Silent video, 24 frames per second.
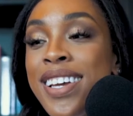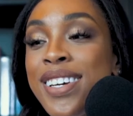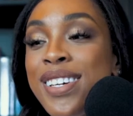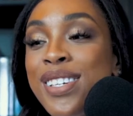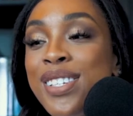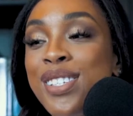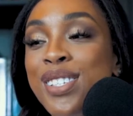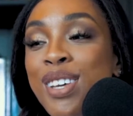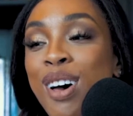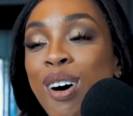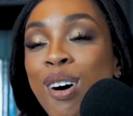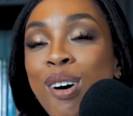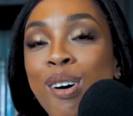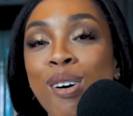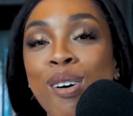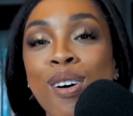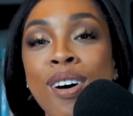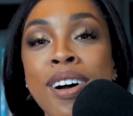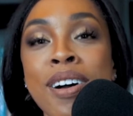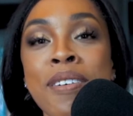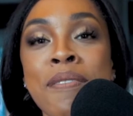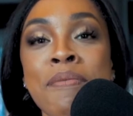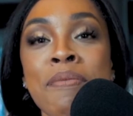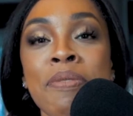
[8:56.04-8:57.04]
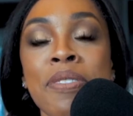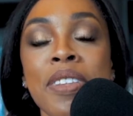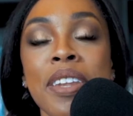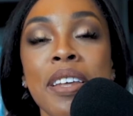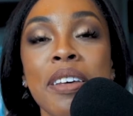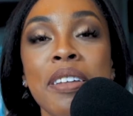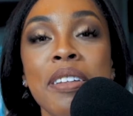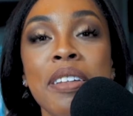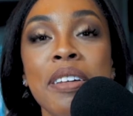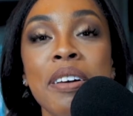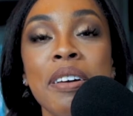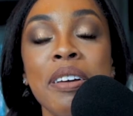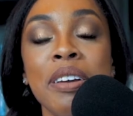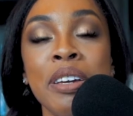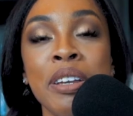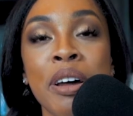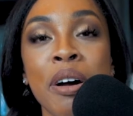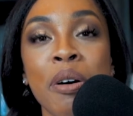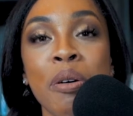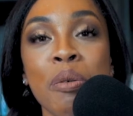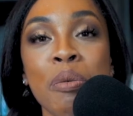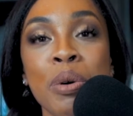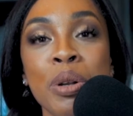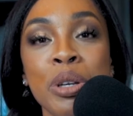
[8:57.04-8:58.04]
So,
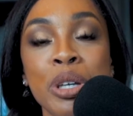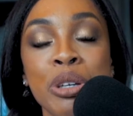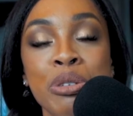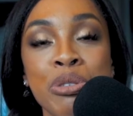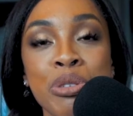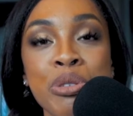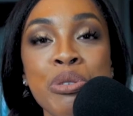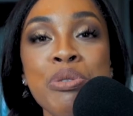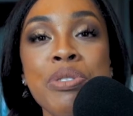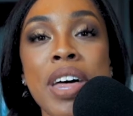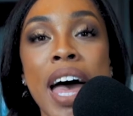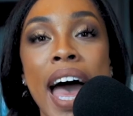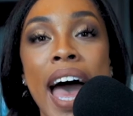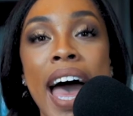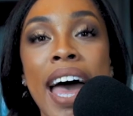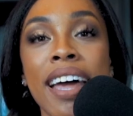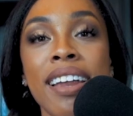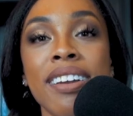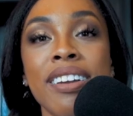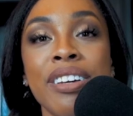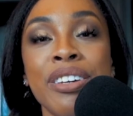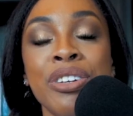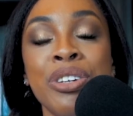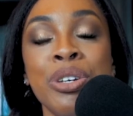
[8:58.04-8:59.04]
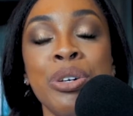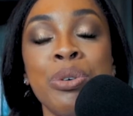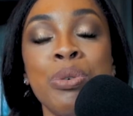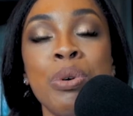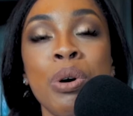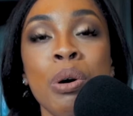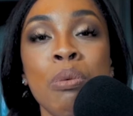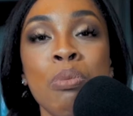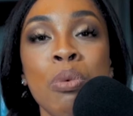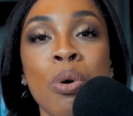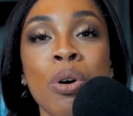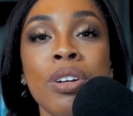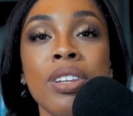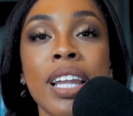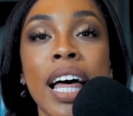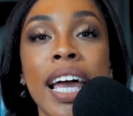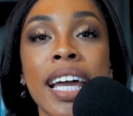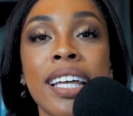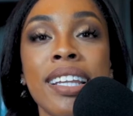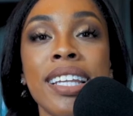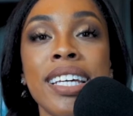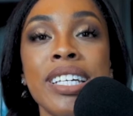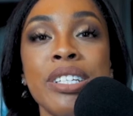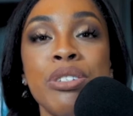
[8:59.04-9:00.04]
when you do that, you are more
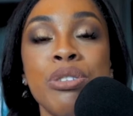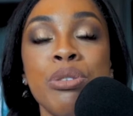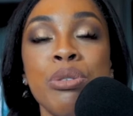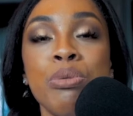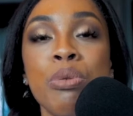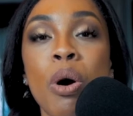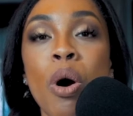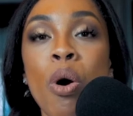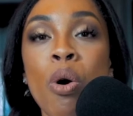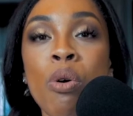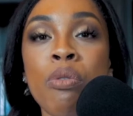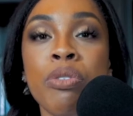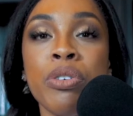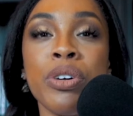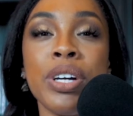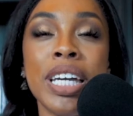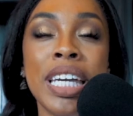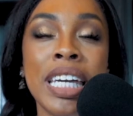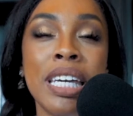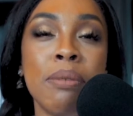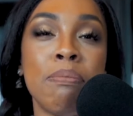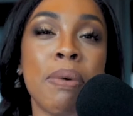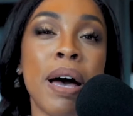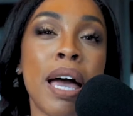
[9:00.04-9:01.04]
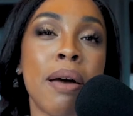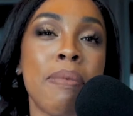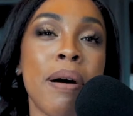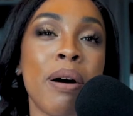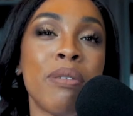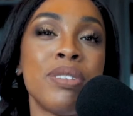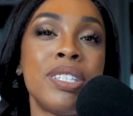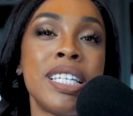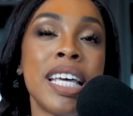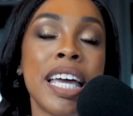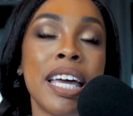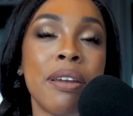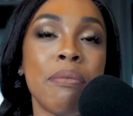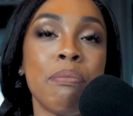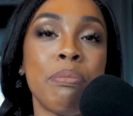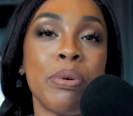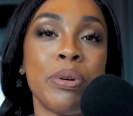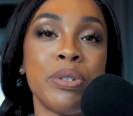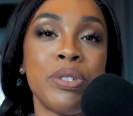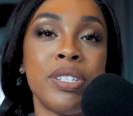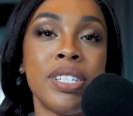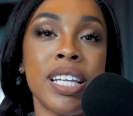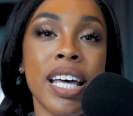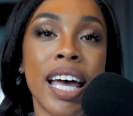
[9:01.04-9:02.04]
likely to overeat by about
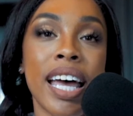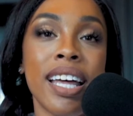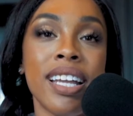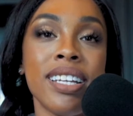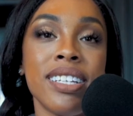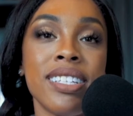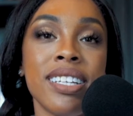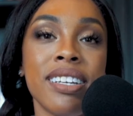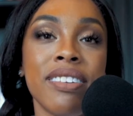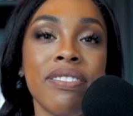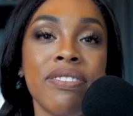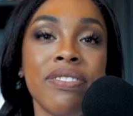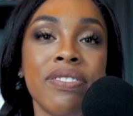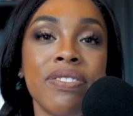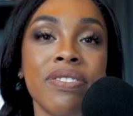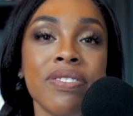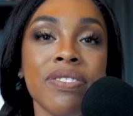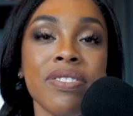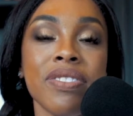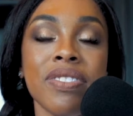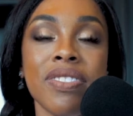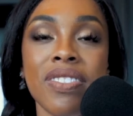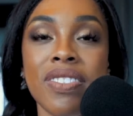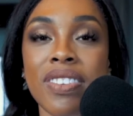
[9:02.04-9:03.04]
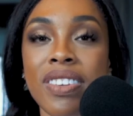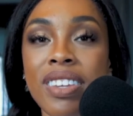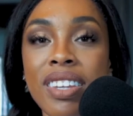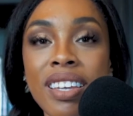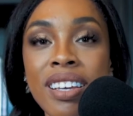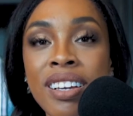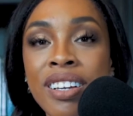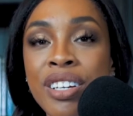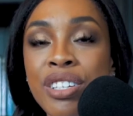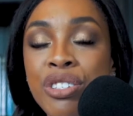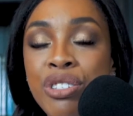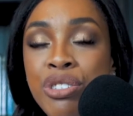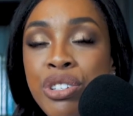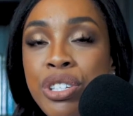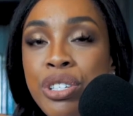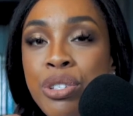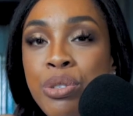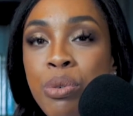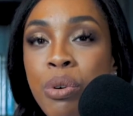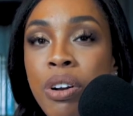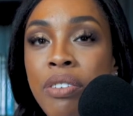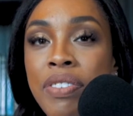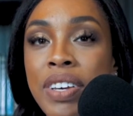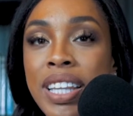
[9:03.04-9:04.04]
10%. Because you're just
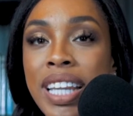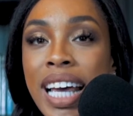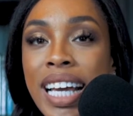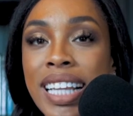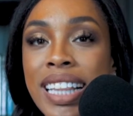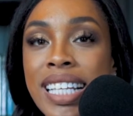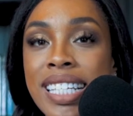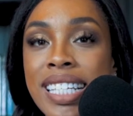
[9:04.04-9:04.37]
sort of in like